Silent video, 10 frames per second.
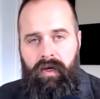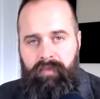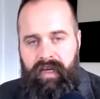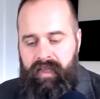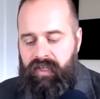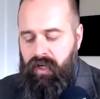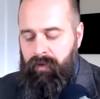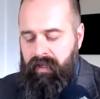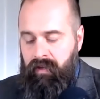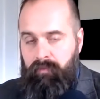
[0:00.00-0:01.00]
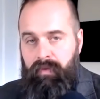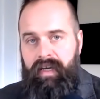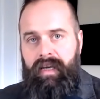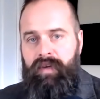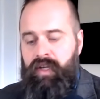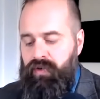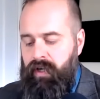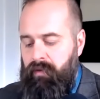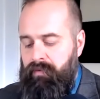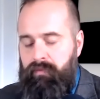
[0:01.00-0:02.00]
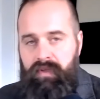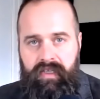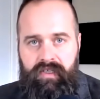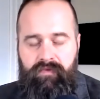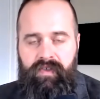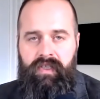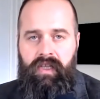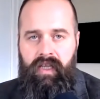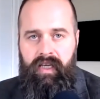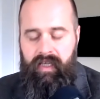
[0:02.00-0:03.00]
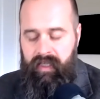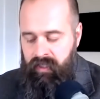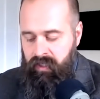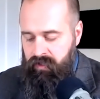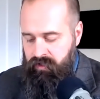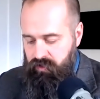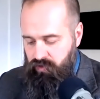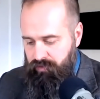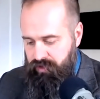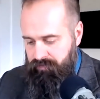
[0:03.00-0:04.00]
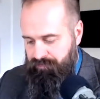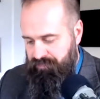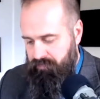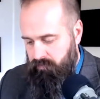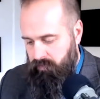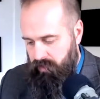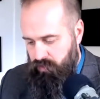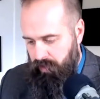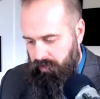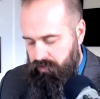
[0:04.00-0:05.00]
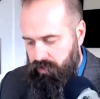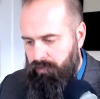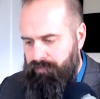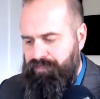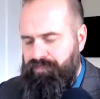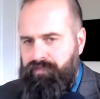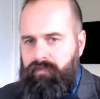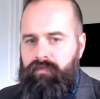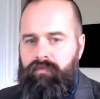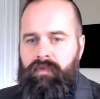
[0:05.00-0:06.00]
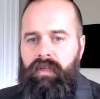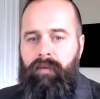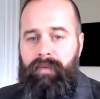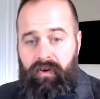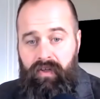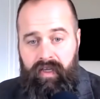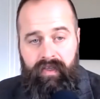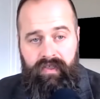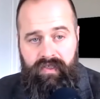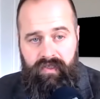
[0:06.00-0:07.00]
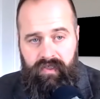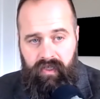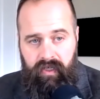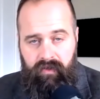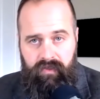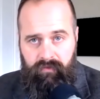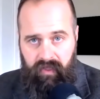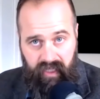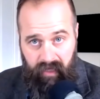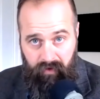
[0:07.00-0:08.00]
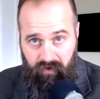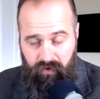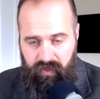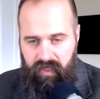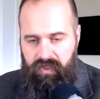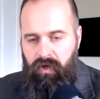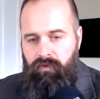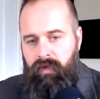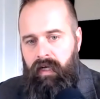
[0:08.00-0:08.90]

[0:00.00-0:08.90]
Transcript: big things are coming down the pike and we need your help. Please visit the link in the description as well. So apparently this is something that came out a few days ago.